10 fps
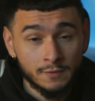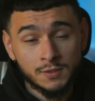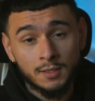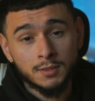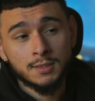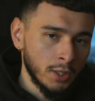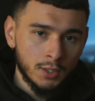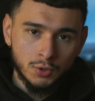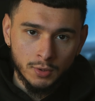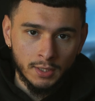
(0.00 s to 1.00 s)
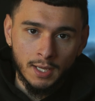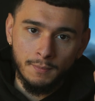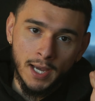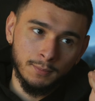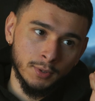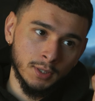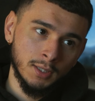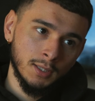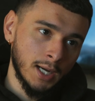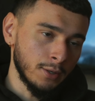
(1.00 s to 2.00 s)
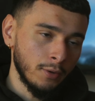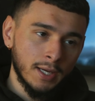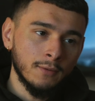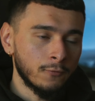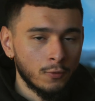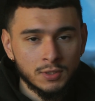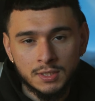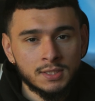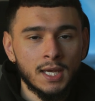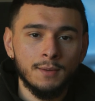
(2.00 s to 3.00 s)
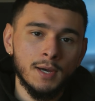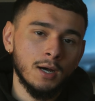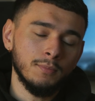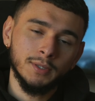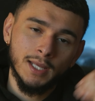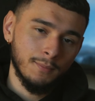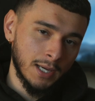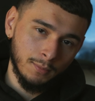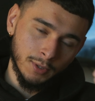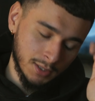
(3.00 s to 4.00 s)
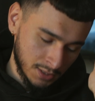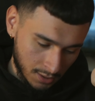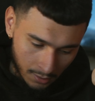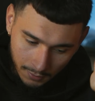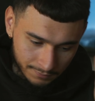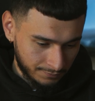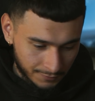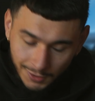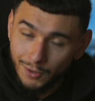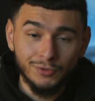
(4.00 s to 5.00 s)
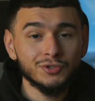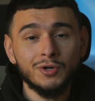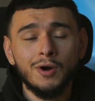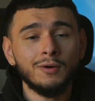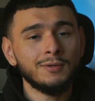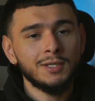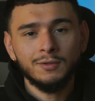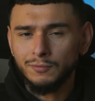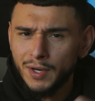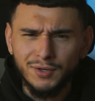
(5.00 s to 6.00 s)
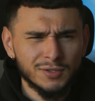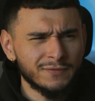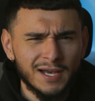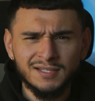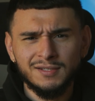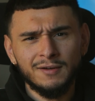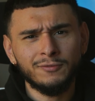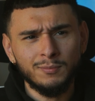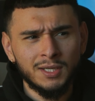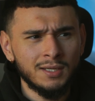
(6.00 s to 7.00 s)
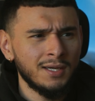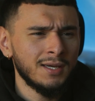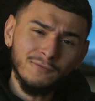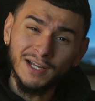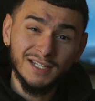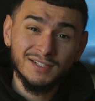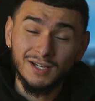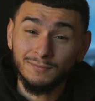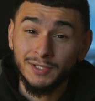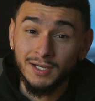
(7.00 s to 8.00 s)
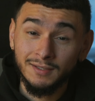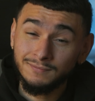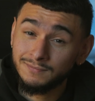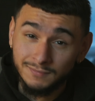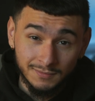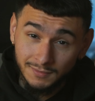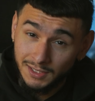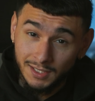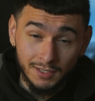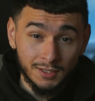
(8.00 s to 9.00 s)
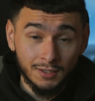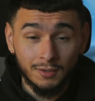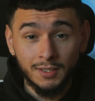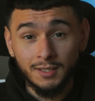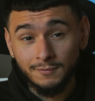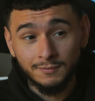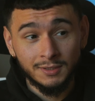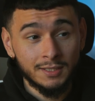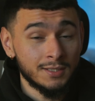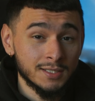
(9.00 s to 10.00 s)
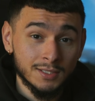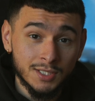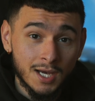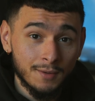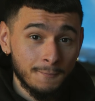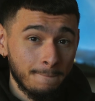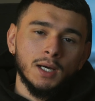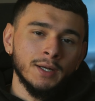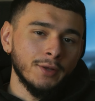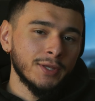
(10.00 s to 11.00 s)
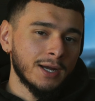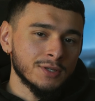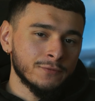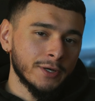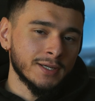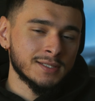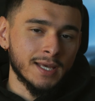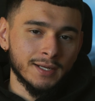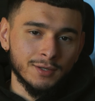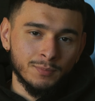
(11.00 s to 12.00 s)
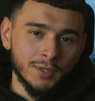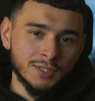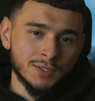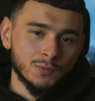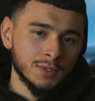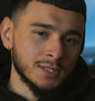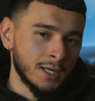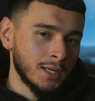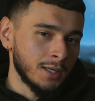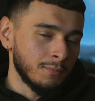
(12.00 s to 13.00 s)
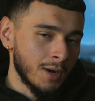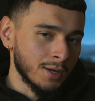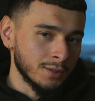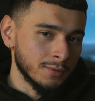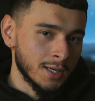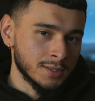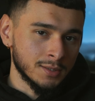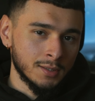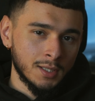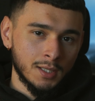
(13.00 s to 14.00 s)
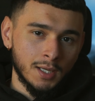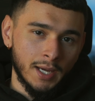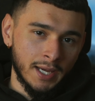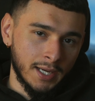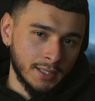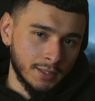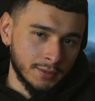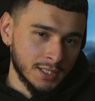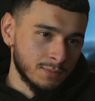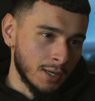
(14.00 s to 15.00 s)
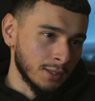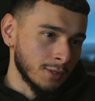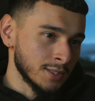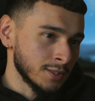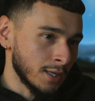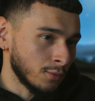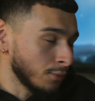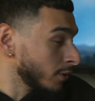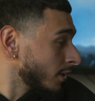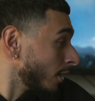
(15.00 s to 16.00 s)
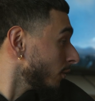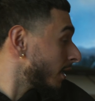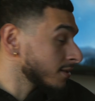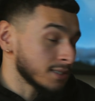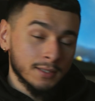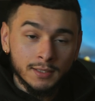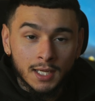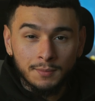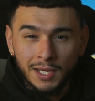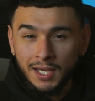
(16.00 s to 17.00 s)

of such. Really enjoy that MacBook. I know that M4s just came out, but that MacBook is still going strong. Renders fast enough for me. If I need something done, get it done on there, and it does the job. Another thing I was very excited to purchase was a monitorizer. And this monitorizer that I went with, I don't know how to say the name,